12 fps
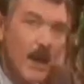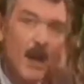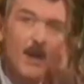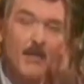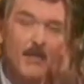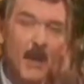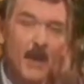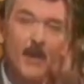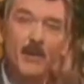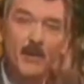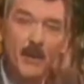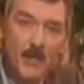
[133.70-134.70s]
Now, by
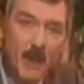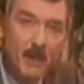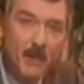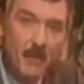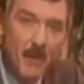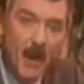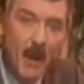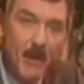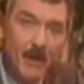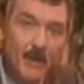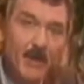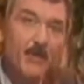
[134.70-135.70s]
going to the menu
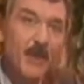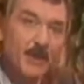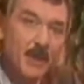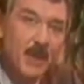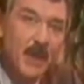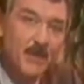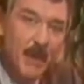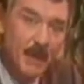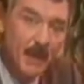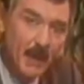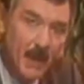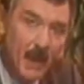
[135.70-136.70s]
bar and depressing that
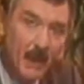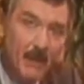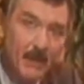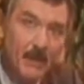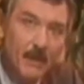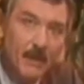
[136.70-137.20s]
button again,